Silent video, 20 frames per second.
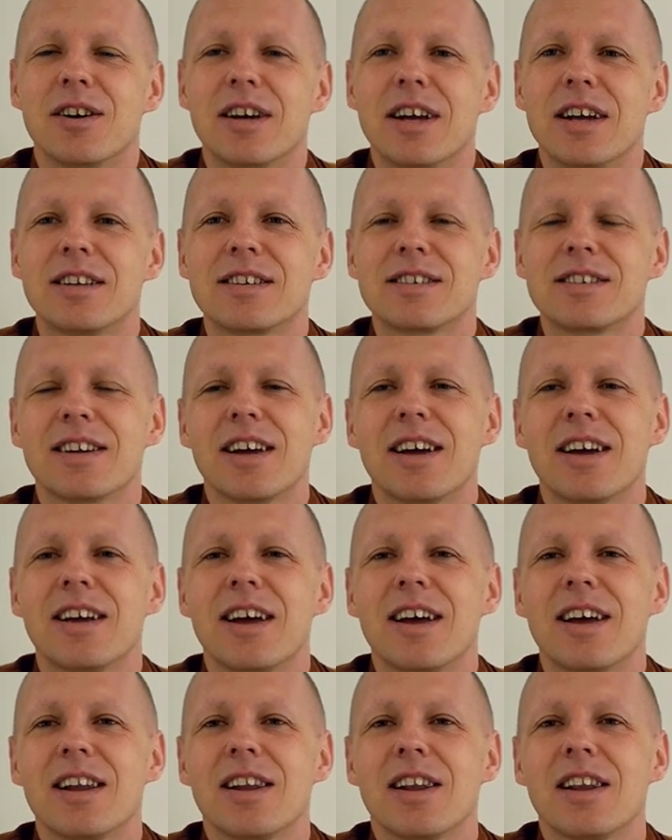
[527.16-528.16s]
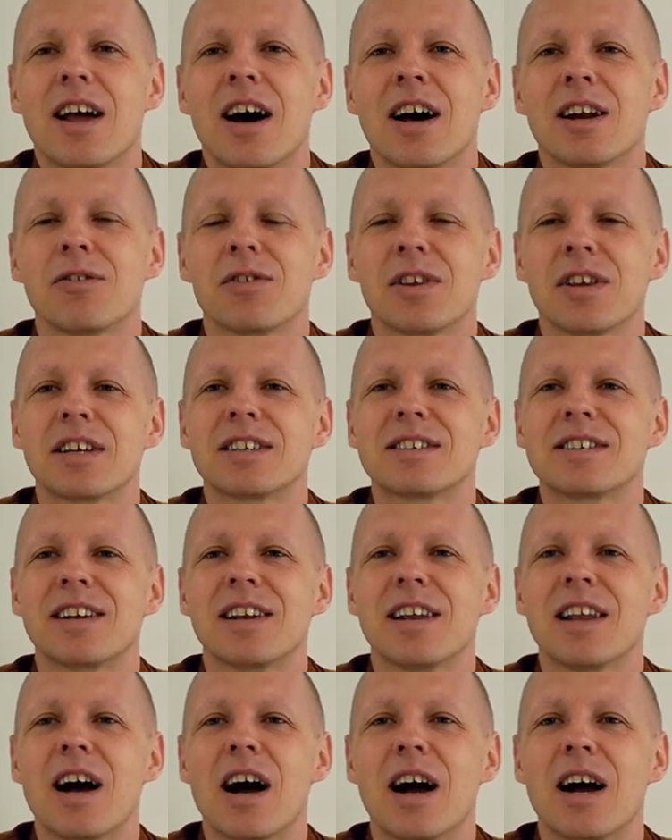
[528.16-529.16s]
It's a lot of things
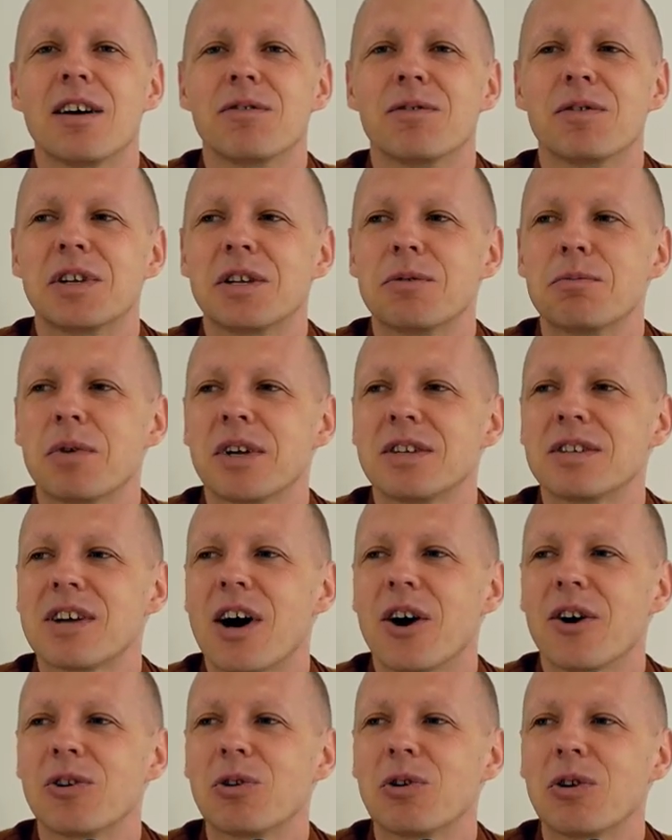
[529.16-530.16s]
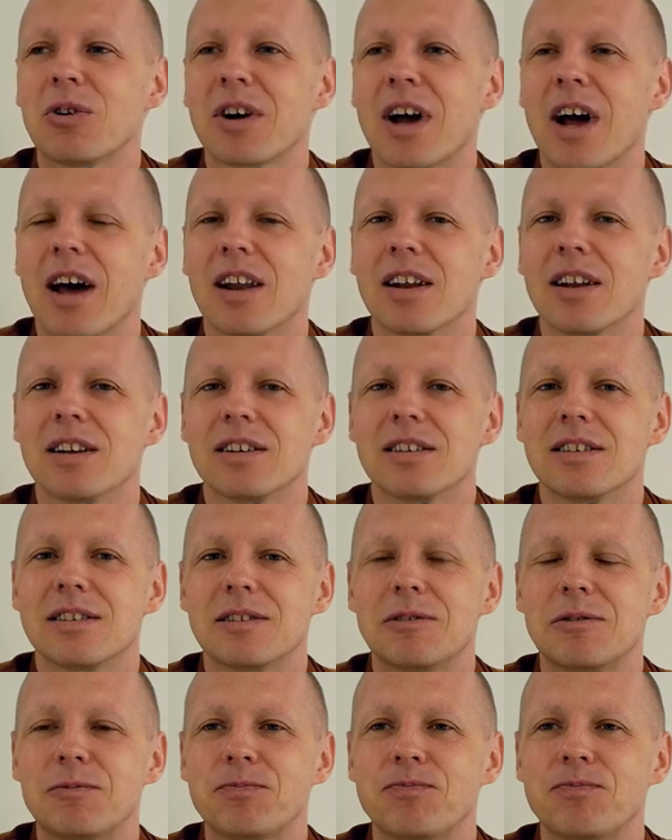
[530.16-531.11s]
in life. It depends how you look at it.